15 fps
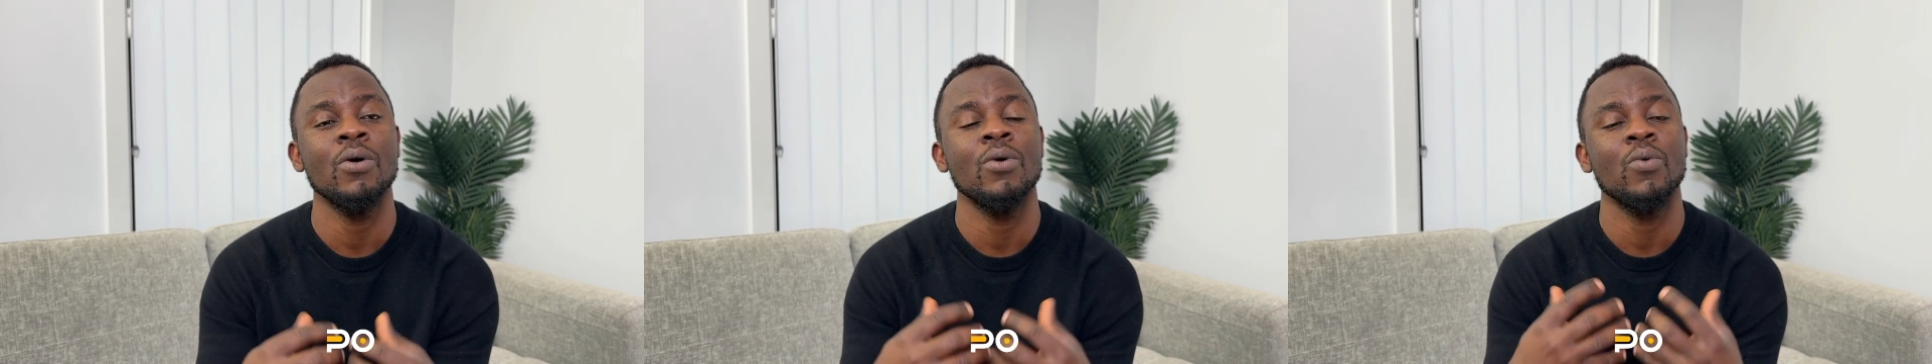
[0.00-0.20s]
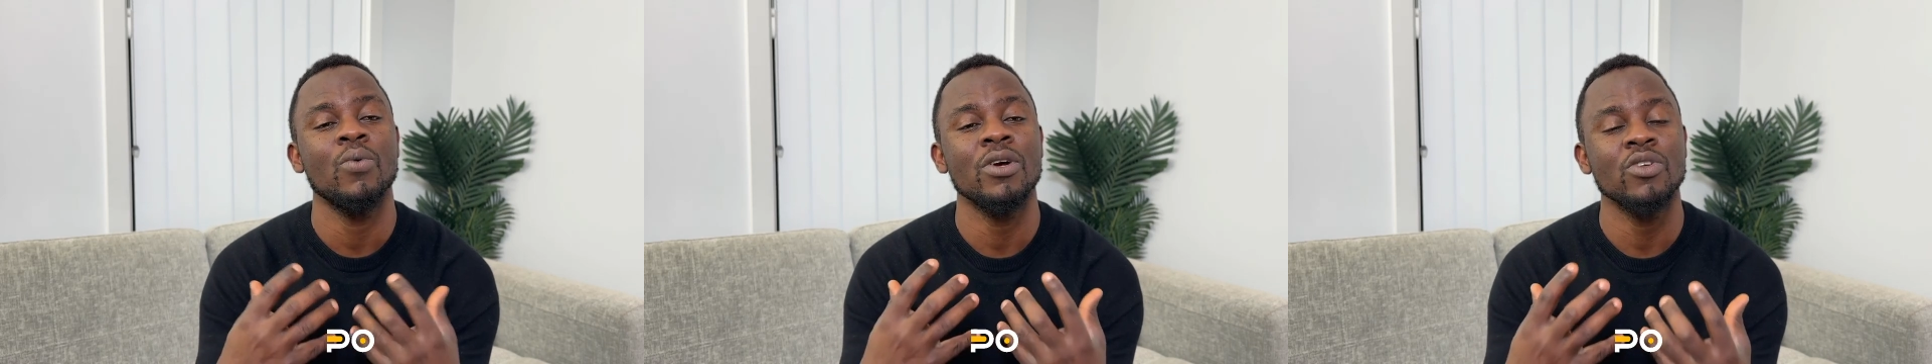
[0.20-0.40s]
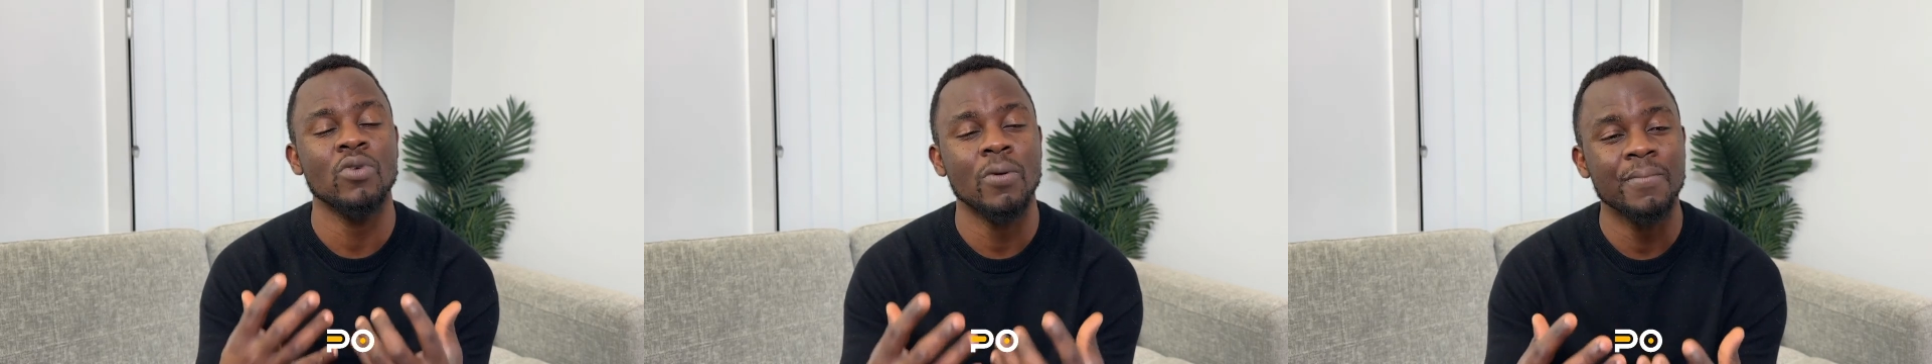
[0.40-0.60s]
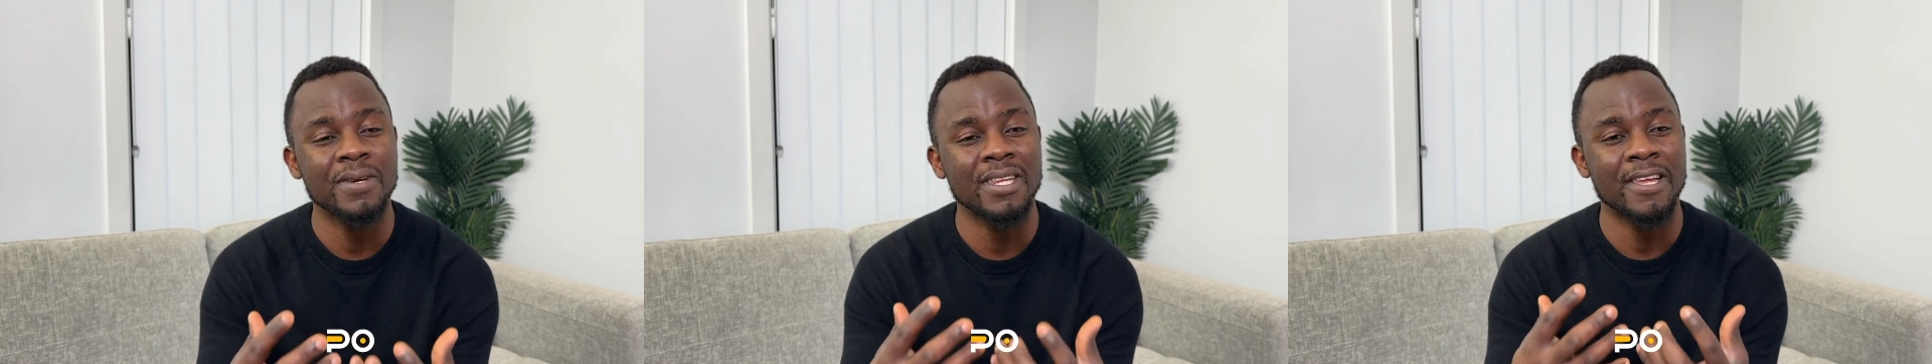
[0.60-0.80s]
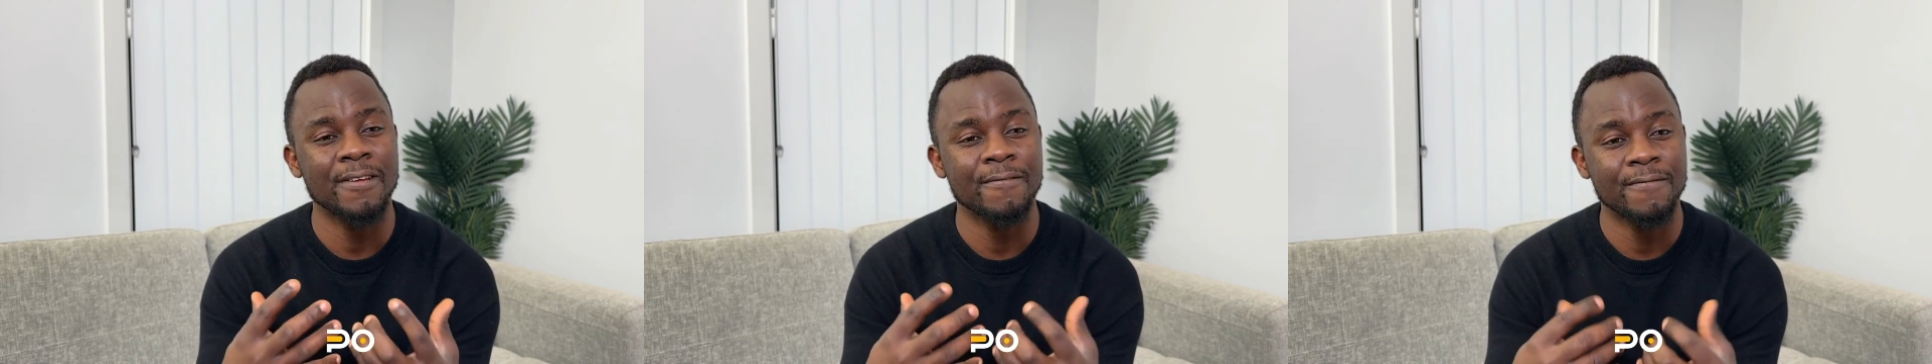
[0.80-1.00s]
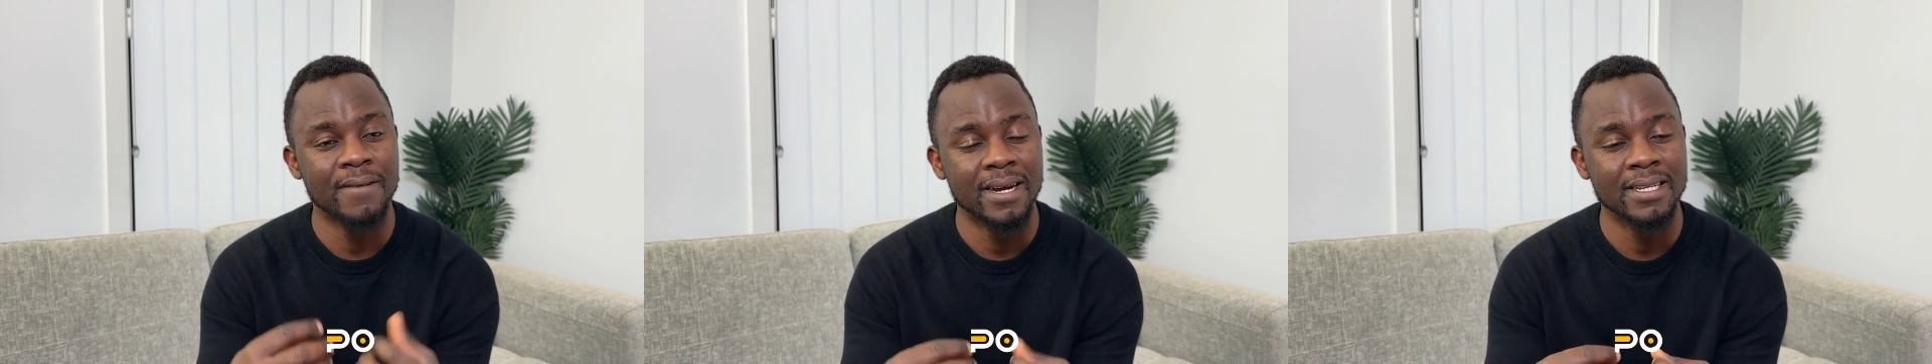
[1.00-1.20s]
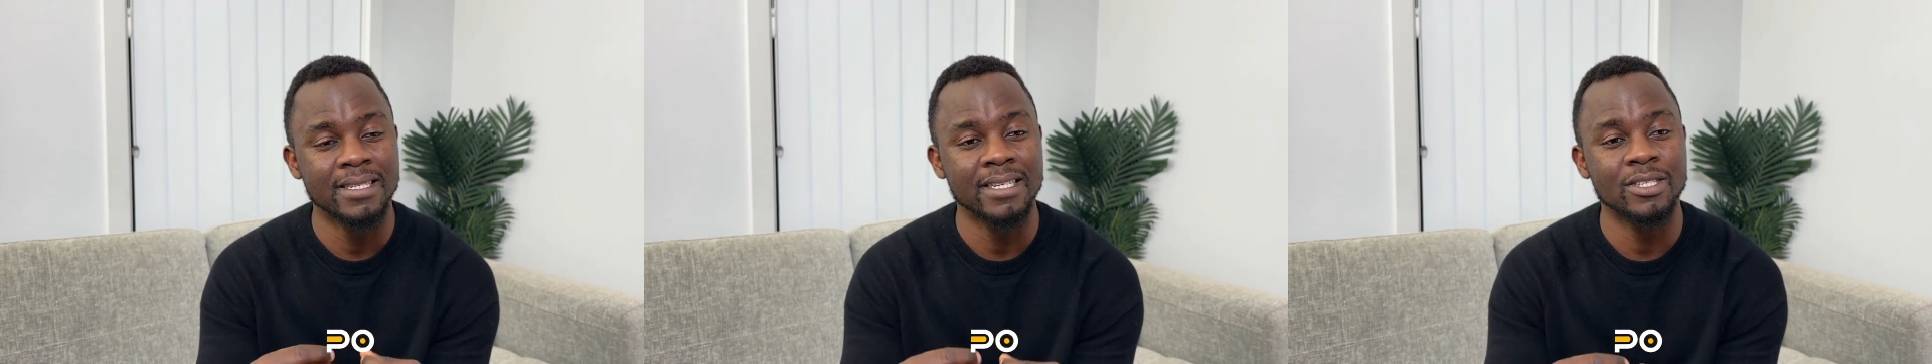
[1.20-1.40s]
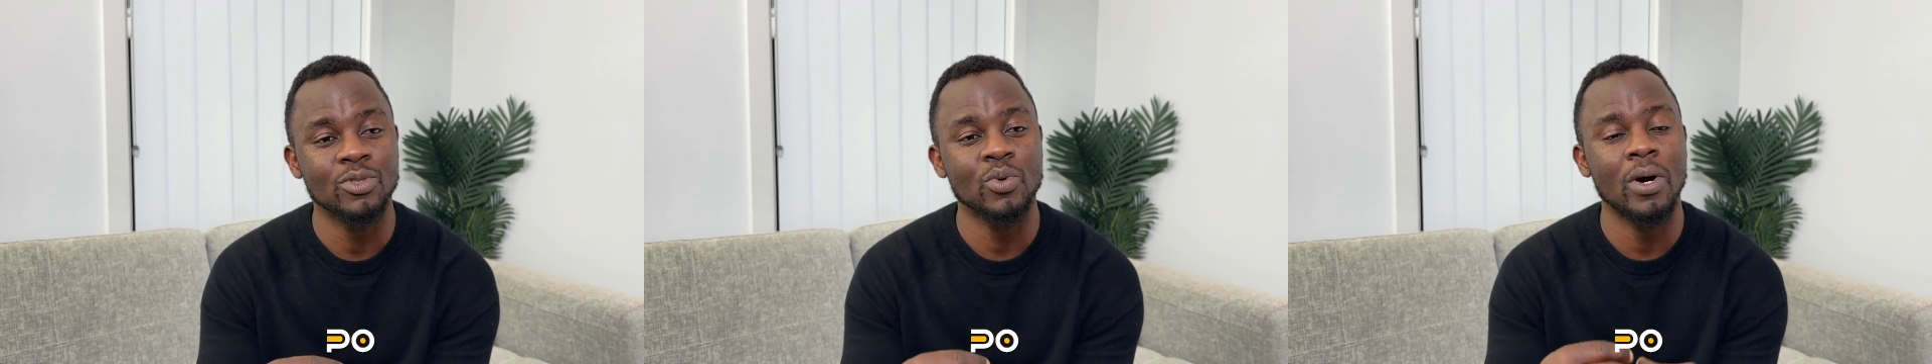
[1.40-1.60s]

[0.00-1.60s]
when you're being invited to